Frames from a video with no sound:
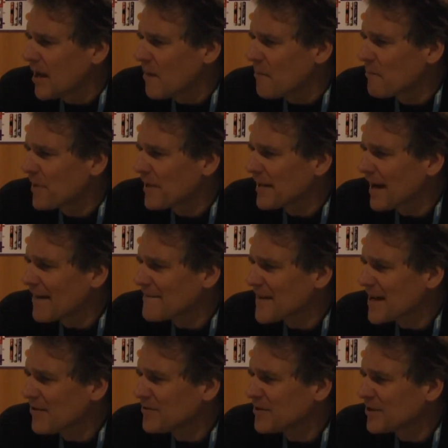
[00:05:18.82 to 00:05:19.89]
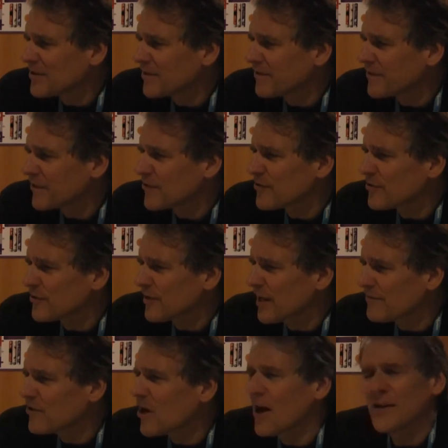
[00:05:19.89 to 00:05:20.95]
But I found that the further
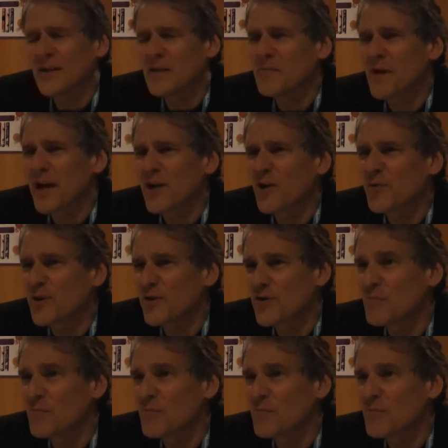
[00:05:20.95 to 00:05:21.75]
I've gotten in my career,